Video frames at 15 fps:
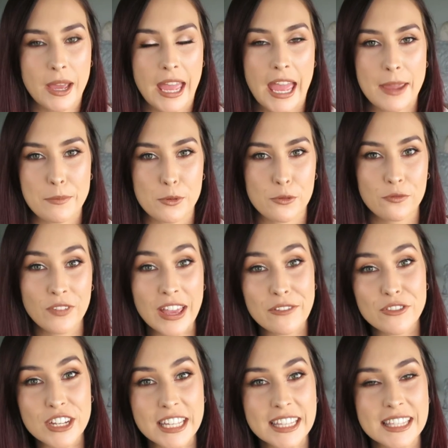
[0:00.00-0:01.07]
my April
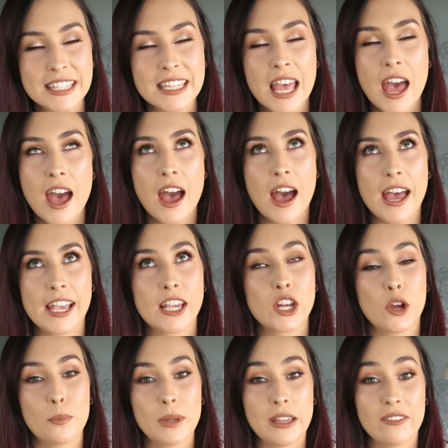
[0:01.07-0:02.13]
favourites. I
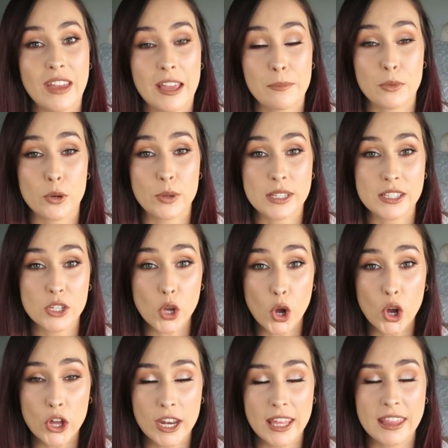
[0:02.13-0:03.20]
cannot believe April is
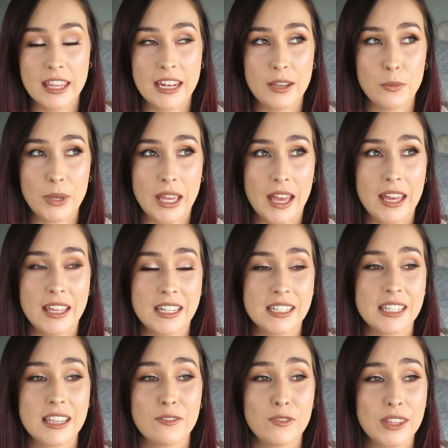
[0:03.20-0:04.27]
gone and that we are
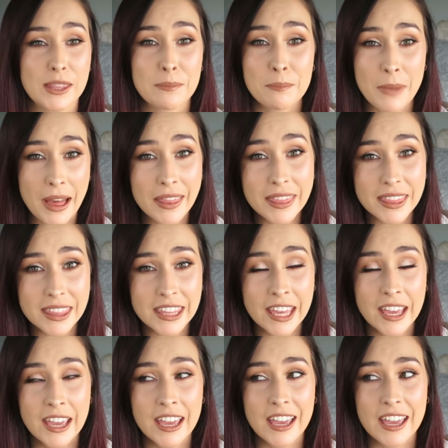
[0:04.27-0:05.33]
into the fifth month.
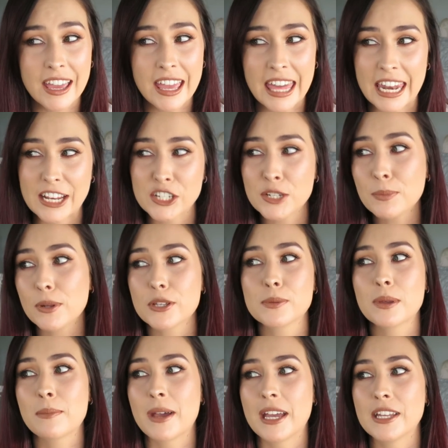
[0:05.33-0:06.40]
It actually
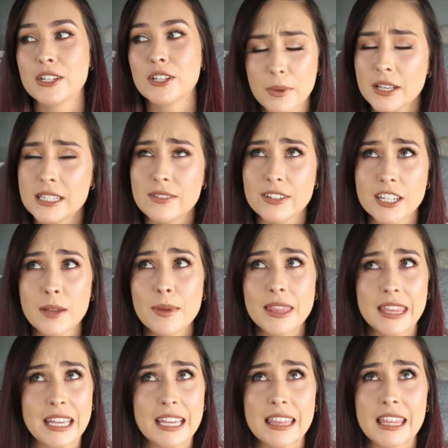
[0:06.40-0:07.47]
blows my mind because every time
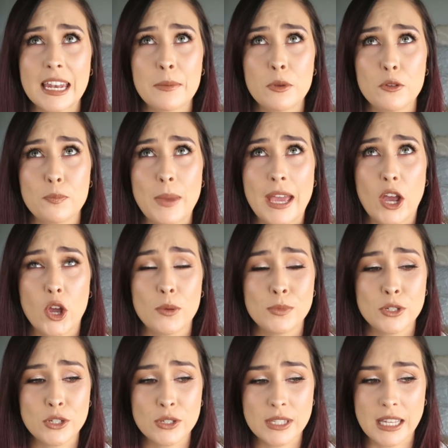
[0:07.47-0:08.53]
I think that I moved back home
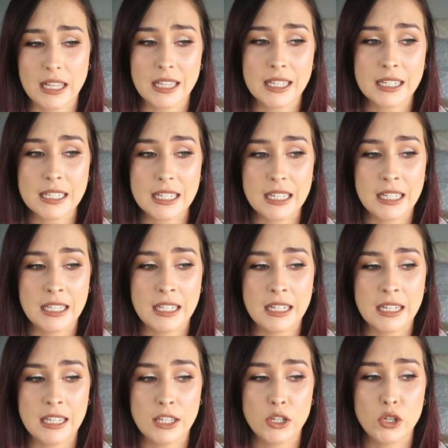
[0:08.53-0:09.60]
to New Zealand
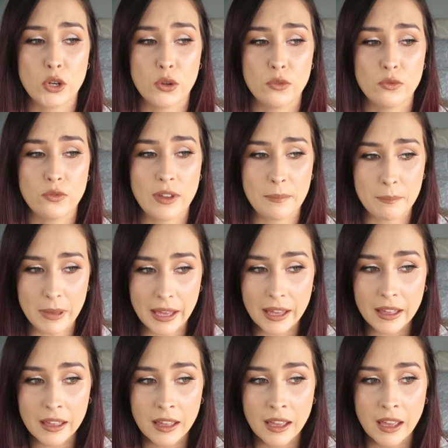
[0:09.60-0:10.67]
in
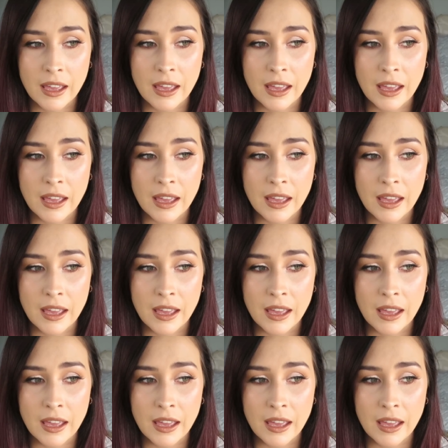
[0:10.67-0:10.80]
November